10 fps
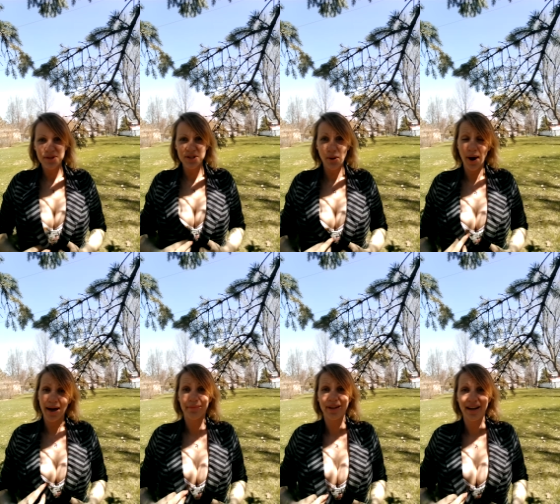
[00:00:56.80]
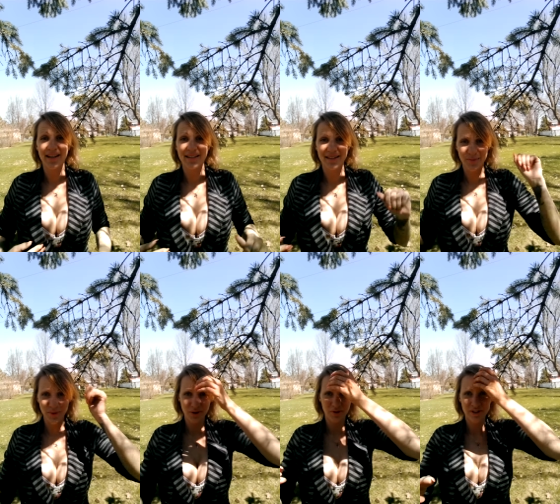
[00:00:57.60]
so happy, guys. It's a
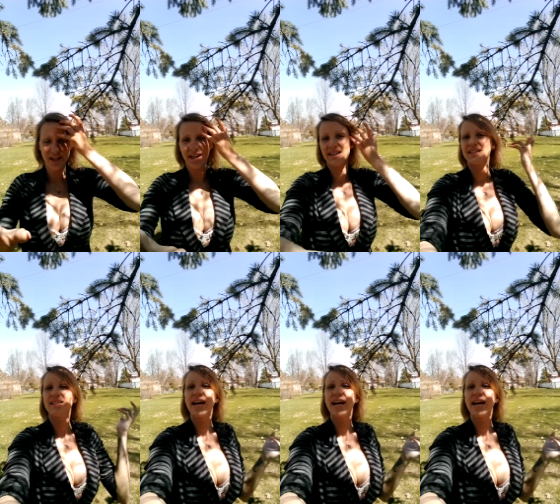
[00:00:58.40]
beautiful day. It's